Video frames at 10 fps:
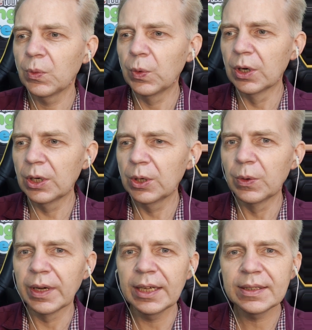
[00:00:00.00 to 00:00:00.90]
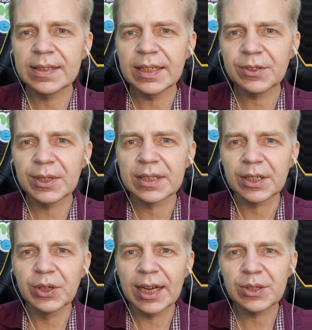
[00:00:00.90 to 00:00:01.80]
Whoa, hidden secrets.
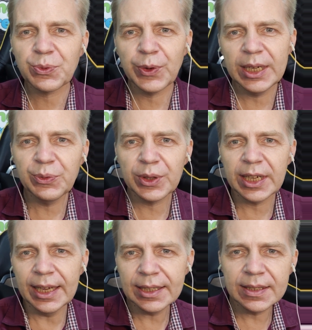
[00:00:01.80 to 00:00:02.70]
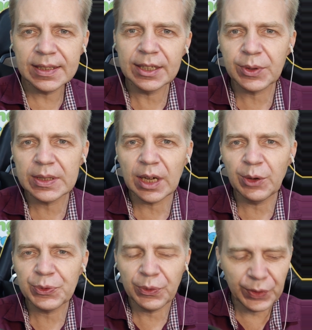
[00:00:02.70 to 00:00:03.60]
Are you guys ready for the hidden secrets
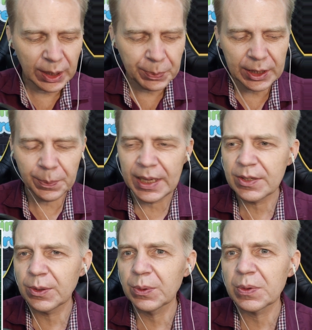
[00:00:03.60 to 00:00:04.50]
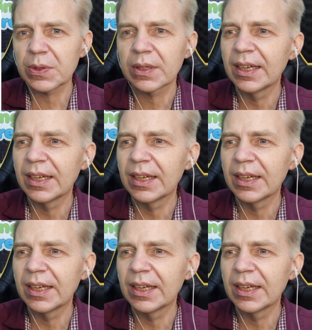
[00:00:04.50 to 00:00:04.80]
of the Filipino pesos?